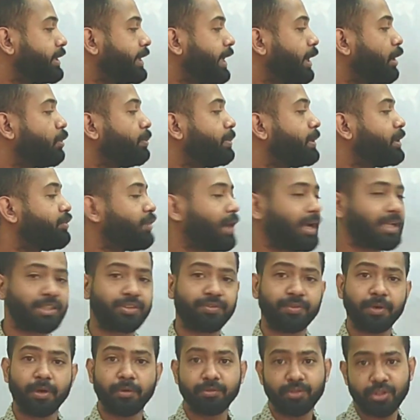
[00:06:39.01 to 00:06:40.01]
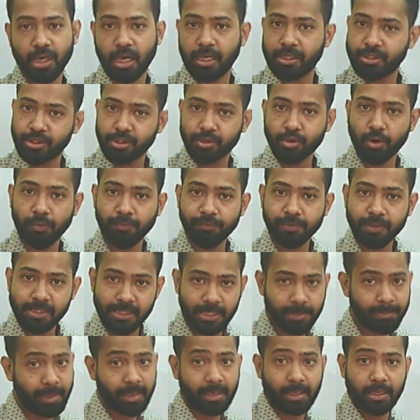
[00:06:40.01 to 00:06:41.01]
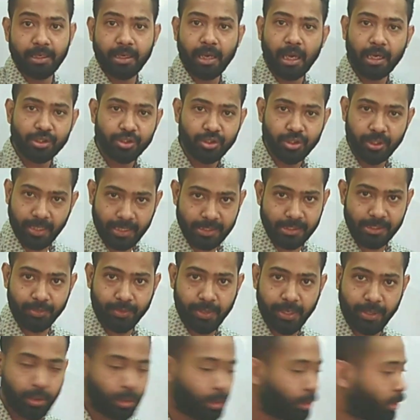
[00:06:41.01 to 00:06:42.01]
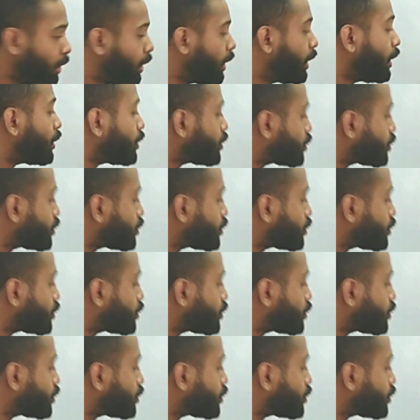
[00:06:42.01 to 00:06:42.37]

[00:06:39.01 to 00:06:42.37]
there will be transfer of charges, obviously by conduction, as you can know.